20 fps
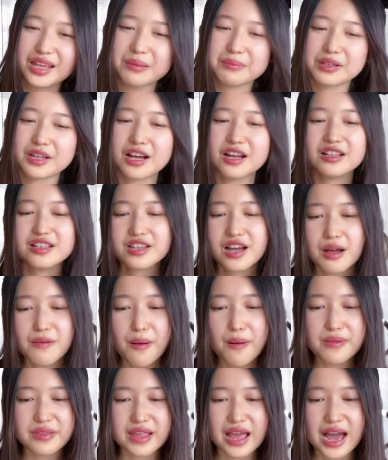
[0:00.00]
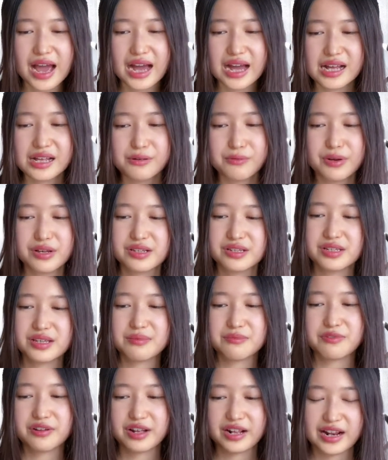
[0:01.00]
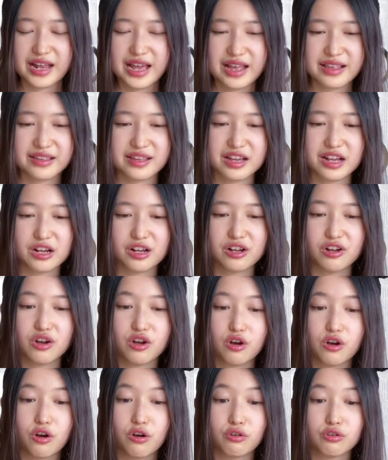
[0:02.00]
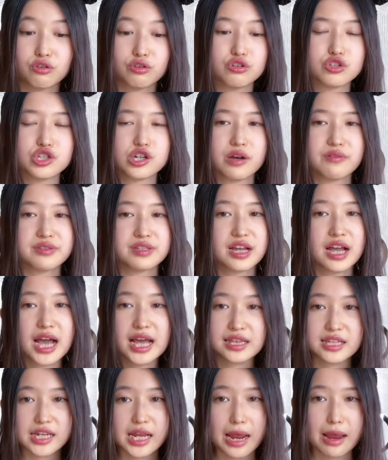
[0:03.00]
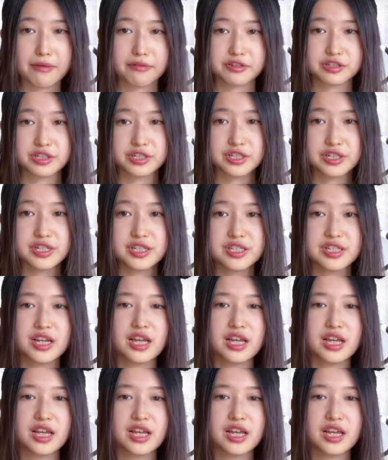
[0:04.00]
But on top of that, one thing we're glad they also show up some other characters.